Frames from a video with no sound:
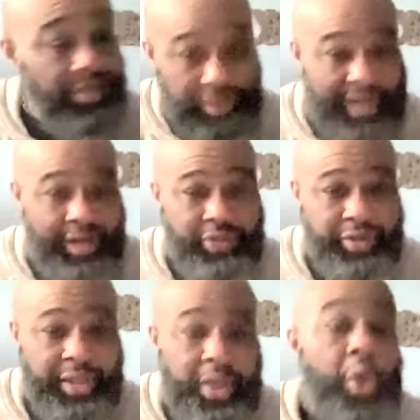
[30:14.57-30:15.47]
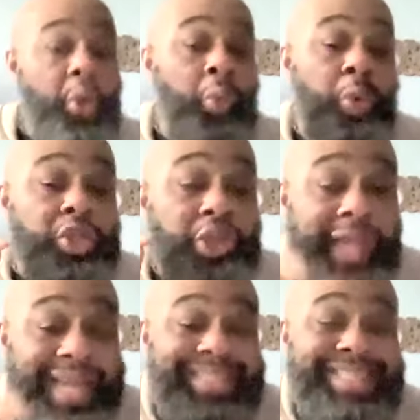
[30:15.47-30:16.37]
900. Would you
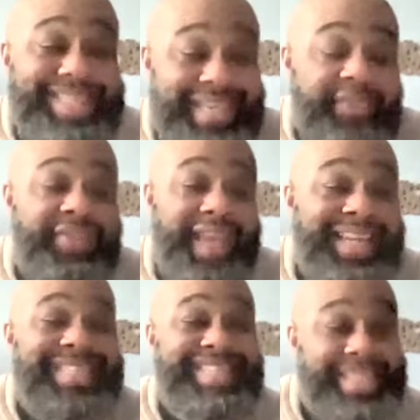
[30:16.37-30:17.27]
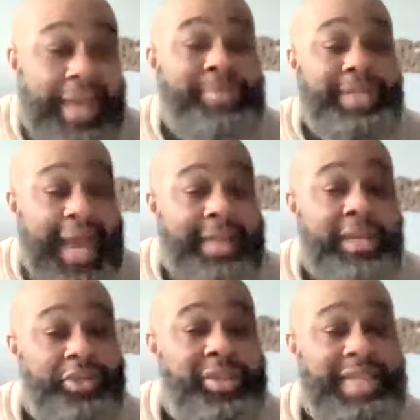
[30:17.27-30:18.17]
like to see if they'd accept
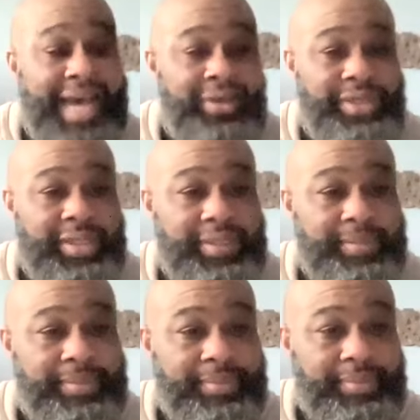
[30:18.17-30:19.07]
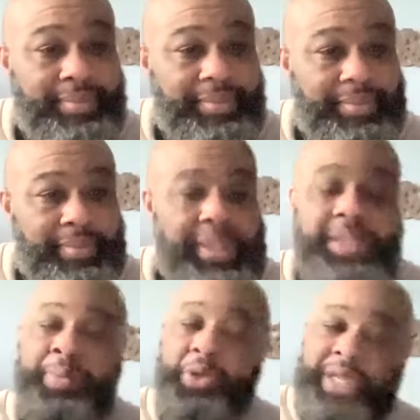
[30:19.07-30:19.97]
900,000?
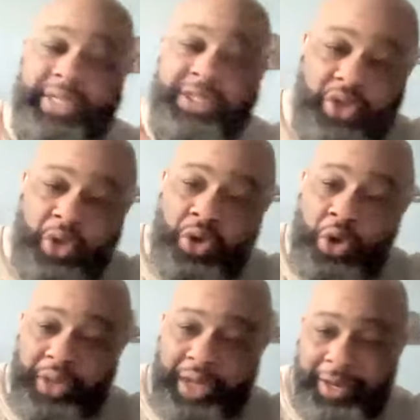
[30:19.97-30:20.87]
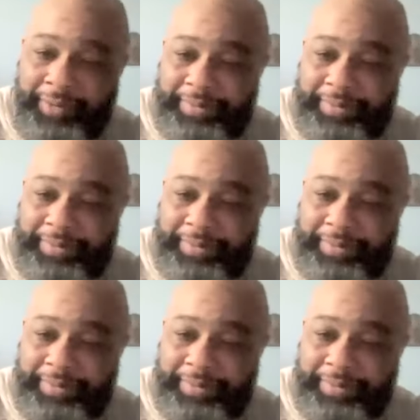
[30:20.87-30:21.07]
See, most agents don't go there.